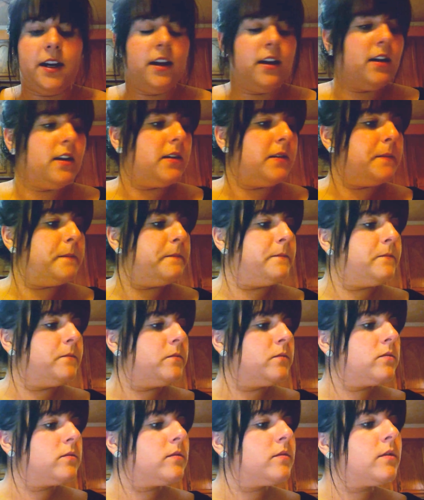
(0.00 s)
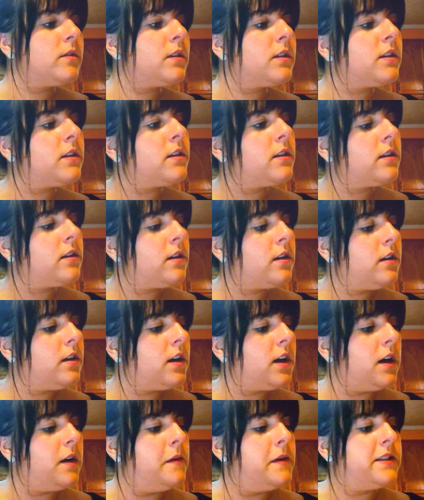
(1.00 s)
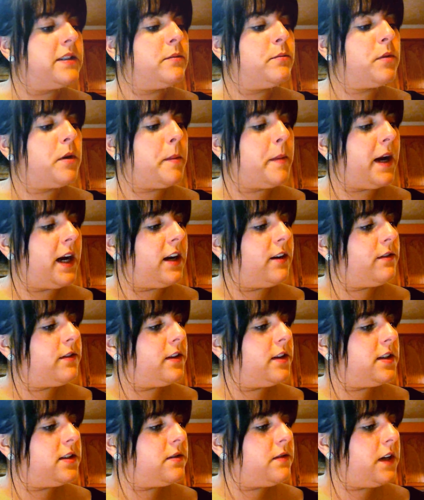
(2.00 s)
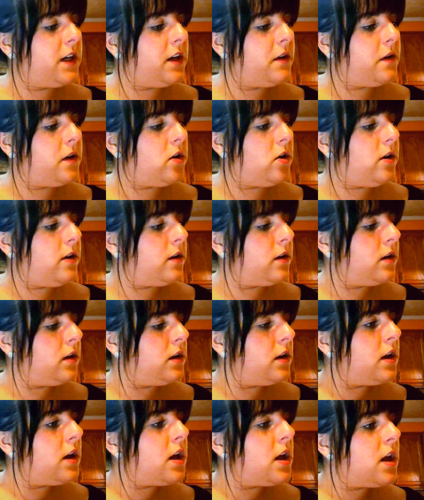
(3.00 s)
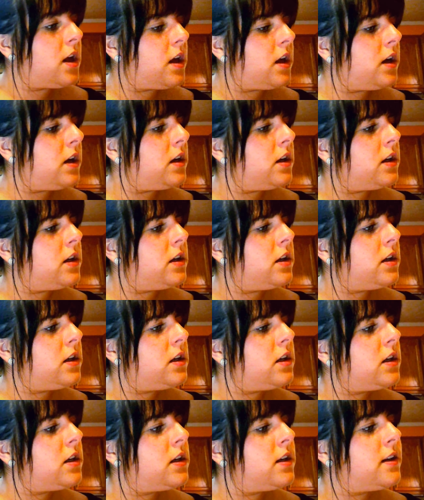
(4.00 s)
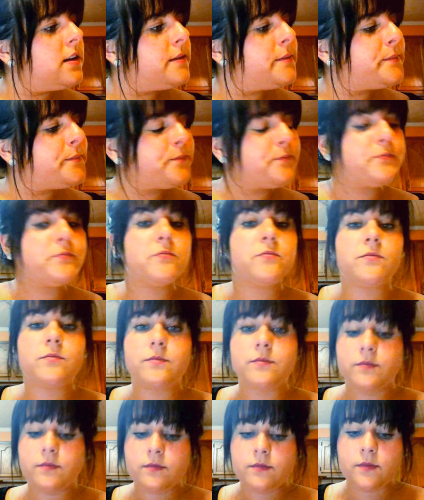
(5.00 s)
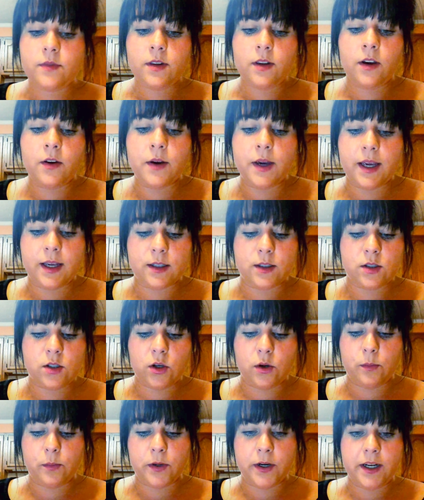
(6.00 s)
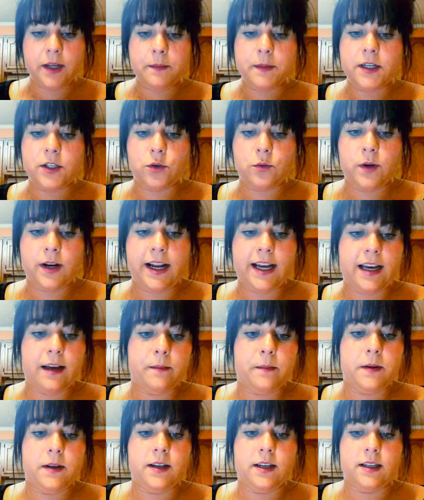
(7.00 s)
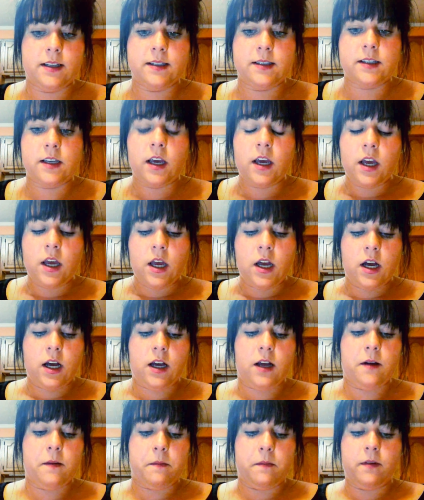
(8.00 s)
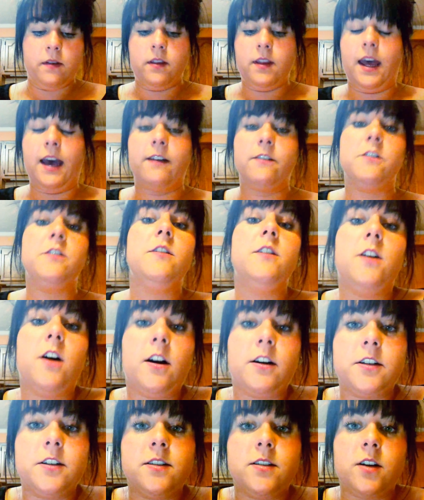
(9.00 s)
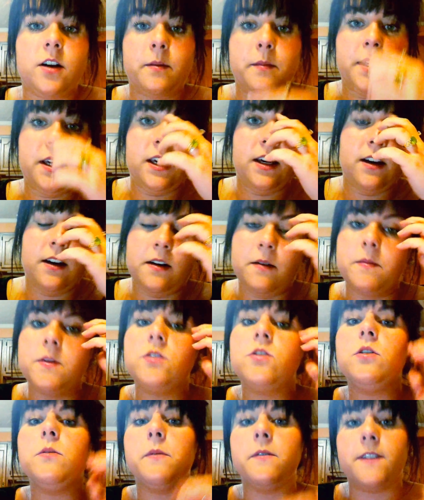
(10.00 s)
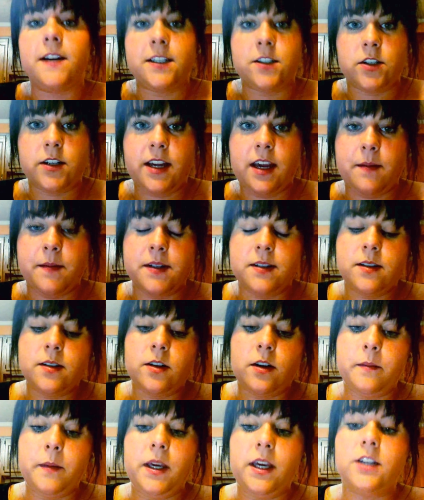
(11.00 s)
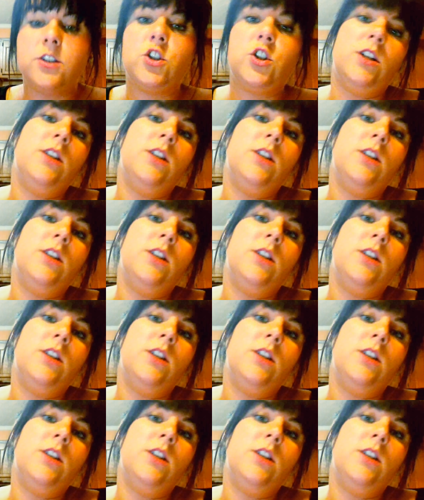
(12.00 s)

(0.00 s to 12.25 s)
I wasn't prepared for this video at all. Okay, so pretty much what happened is after the doctor saw me, the supervisor came and saw me, and she